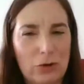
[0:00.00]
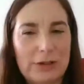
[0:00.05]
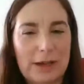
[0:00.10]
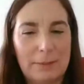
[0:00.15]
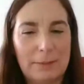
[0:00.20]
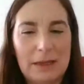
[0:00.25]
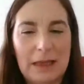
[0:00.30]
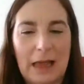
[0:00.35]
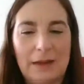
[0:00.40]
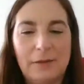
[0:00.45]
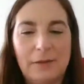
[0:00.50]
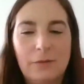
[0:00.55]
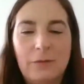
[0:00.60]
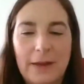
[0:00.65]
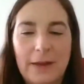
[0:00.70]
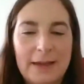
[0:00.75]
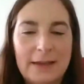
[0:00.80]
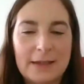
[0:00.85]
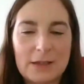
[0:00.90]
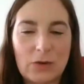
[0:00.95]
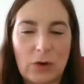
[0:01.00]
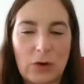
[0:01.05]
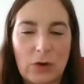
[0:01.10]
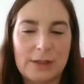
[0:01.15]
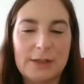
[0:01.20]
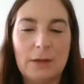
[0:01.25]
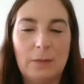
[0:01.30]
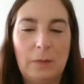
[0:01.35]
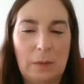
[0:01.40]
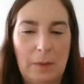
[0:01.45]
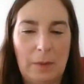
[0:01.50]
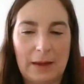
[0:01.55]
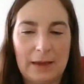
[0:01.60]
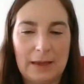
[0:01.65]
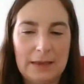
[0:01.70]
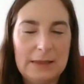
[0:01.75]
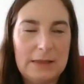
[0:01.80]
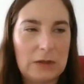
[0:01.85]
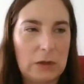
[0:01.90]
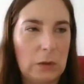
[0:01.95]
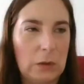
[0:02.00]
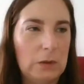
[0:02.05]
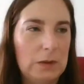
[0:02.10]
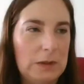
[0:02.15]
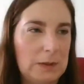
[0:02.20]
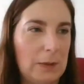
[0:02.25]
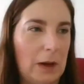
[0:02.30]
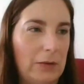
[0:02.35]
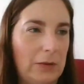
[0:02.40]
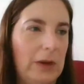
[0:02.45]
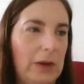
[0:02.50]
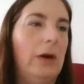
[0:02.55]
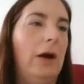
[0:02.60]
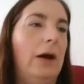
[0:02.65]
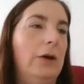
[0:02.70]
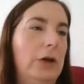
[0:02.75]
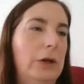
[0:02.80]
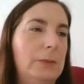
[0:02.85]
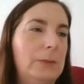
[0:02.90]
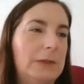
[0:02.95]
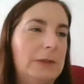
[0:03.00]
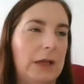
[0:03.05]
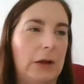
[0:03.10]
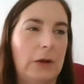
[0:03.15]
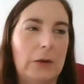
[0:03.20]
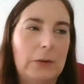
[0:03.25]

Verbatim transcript: I'm glad. And fingers crossed he'll be back in school tomorrow. I hope so.